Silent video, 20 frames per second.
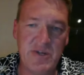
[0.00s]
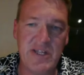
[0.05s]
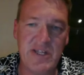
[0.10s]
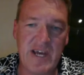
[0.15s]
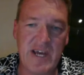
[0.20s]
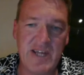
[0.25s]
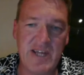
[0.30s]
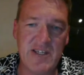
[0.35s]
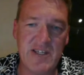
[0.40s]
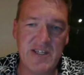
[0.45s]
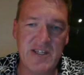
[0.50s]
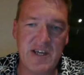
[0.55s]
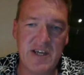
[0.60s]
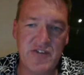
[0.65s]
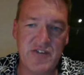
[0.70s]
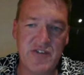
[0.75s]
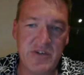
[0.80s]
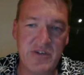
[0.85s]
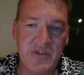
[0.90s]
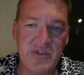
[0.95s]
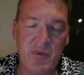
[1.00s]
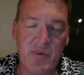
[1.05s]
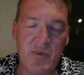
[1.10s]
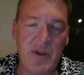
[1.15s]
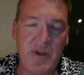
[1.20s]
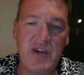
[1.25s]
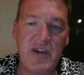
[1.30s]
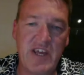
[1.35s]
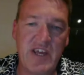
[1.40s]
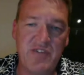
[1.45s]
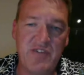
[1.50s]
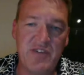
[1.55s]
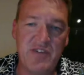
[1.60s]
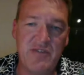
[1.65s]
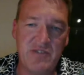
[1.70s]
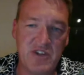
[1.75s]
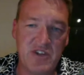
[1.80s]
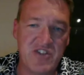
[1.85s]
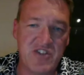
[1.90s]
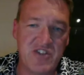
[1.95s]
that in this country, but we're not even
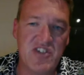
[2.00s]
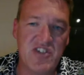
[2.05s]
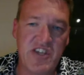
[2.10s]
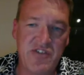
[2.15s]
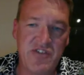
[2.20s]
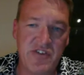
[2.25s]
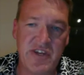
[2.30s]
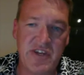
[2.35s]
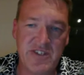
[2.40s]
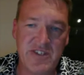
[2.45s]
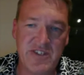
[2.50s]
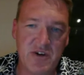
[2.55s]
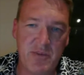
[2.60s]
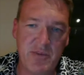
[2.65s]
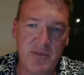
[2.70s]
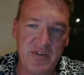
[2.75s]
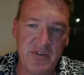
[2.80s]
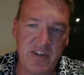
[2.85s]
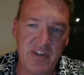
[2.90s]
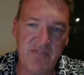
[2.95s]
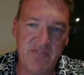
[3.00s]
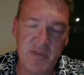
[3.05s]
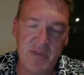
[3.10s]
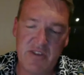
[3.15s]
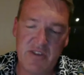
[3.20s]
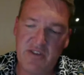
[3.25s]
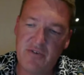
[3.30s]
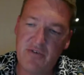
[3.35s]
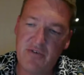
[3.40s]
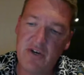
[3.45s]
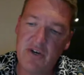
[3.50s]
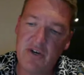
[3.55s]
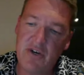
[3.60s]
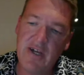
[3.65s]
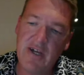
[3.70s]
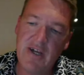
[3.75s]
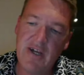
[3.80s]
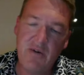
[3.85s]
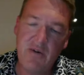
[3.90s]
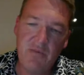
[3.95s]
considering it. It's not even been thought.
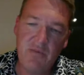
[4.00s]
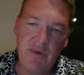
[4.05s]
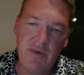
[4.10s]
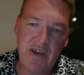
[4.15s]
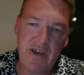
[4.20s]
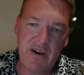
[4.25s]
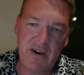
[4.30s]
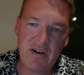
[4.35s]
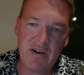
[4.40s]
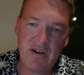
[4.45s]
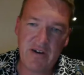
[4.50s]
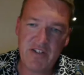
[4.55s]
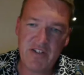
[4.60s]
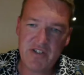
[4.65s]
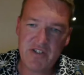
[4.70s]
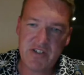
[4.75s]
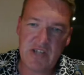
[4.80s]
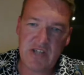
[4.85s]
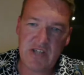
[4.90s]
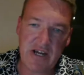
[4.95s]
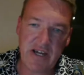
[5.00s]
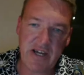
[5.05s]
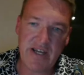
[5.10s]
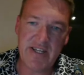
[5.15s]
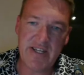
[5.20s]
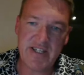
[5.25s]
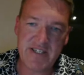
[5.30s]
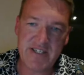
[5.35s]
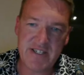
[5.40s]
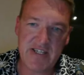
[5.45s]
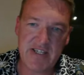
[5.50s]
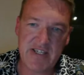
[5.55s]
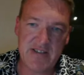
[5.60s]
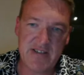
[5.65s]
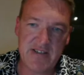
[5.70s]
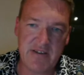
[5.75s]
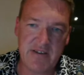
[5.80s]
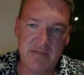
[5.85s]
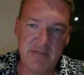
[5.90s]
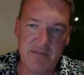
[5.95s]
We are stuck in a
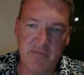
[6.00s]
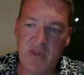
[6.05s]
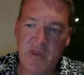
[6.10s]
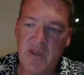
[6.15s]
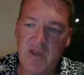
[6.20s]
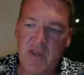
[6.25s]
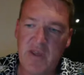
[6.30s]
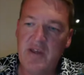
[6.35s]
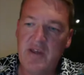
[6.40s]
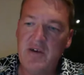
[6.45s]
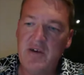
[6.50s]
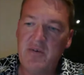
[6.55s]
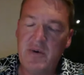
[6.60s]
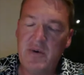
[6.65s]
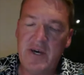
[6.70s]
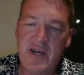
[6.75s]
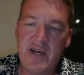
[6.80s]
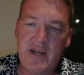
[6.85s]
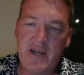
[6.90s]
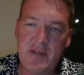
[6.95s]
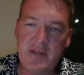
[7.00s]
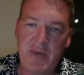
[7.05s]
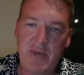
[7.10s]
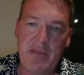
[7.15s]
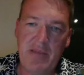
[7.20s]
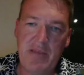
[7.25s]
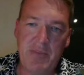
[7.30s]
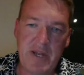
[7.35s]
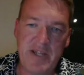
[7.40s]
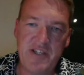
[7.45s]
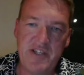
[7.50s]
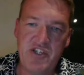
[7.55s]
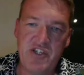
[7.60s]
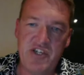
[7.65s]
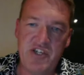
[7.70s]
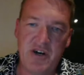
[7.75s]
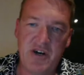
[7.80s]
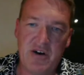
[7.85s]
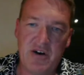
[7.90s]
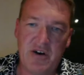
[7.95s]
system where the people in
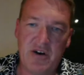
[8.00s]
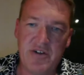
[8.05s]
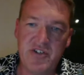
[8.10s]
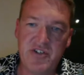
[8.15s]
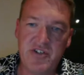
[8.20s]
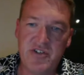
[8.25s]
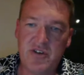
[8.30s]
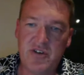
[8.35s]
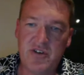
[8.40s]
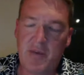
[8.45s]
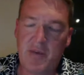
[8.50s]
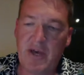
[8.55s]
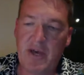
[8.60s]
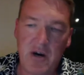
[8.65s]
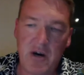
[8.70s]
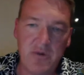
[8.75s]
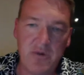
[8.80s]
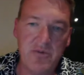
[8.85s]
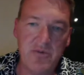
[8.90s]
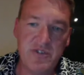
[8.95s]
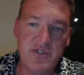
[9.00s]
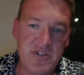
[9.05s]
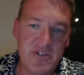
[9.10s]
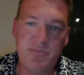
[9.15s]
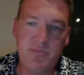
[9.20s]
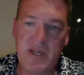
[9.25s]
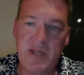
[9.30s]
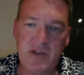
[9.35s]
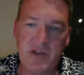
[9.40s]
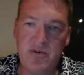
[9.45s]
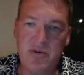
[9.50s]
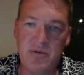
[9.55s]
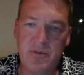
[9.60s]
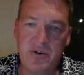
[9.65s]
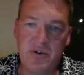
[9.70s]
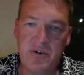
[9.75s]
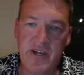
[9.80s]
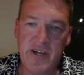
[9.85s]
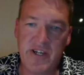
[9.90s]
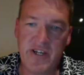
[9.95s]
charge are beholden to big
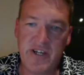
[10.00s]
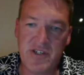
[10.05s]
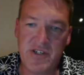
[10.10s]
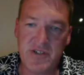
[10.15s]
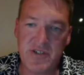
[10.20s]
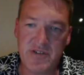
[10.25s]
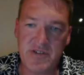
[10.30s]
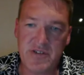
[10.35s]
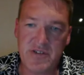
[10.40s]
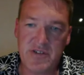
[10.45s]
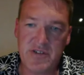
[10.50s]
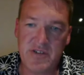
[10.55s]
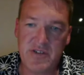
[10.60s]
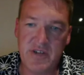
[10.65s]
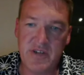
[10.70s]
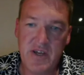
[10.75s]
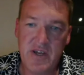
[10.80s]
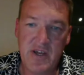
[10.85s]
corporations,